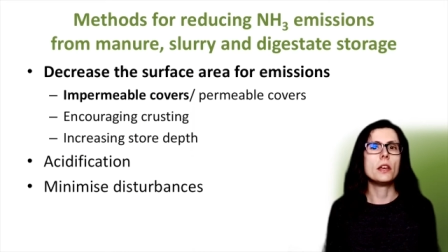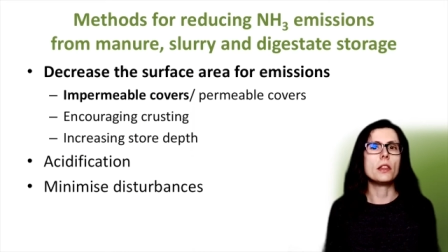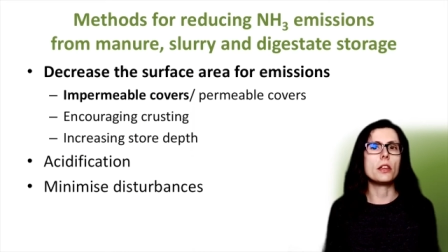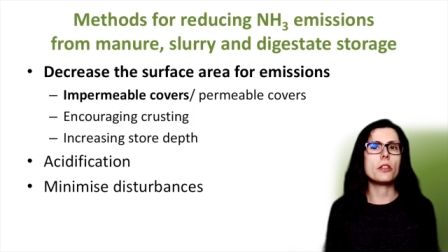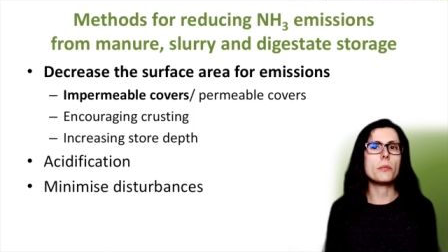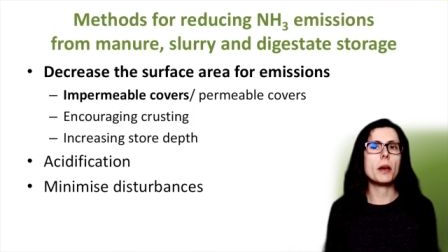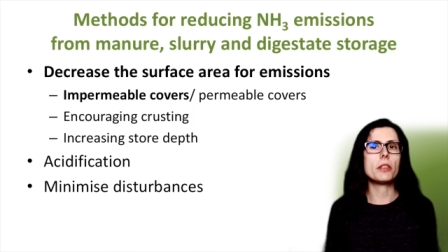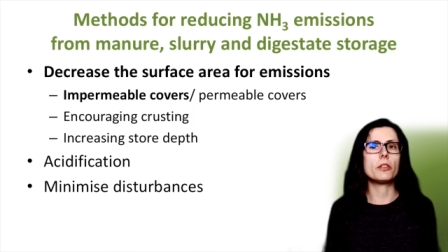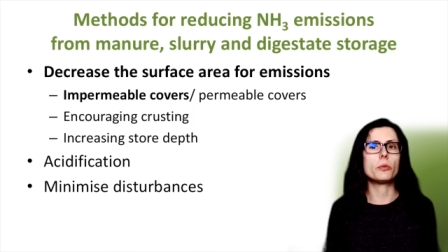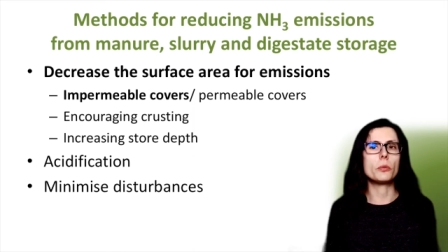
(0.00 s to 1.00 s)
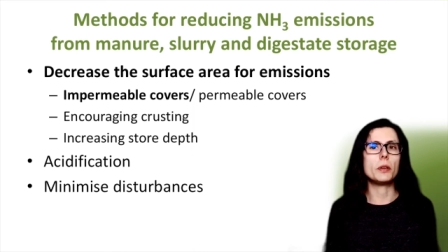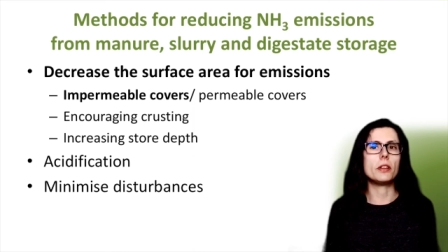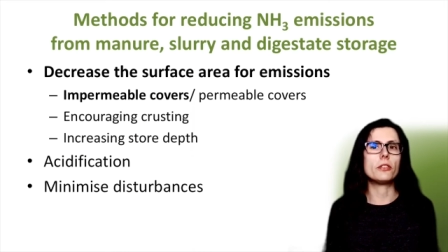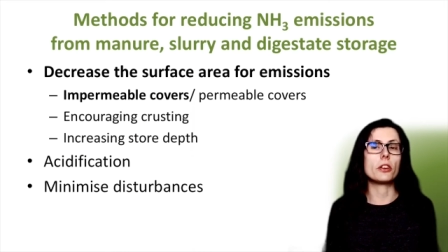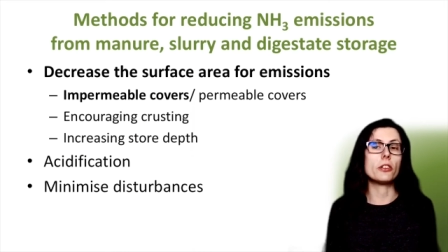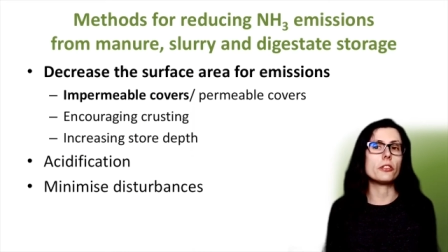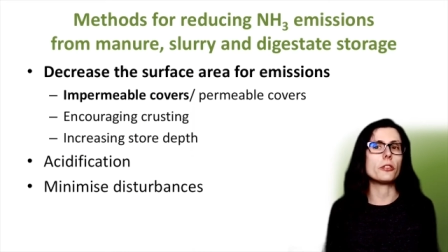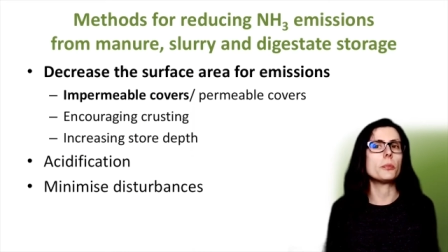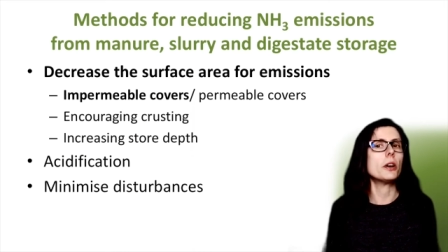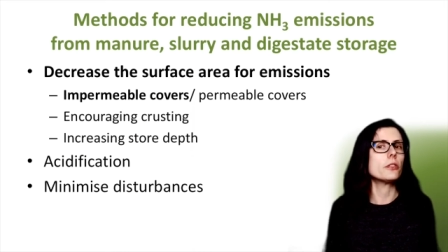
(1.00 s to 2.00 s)
The other methods will be discussed as
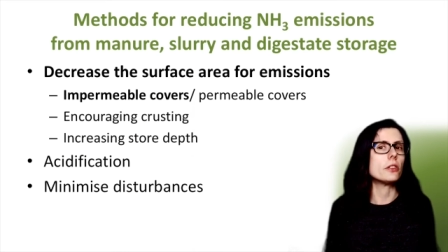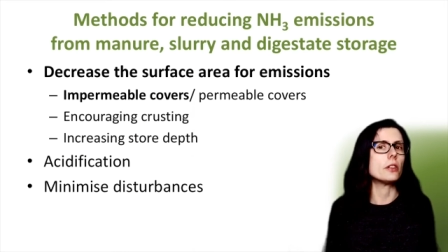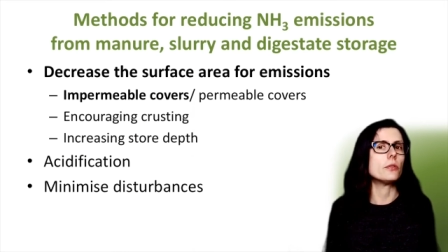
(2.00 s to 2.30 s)
part of this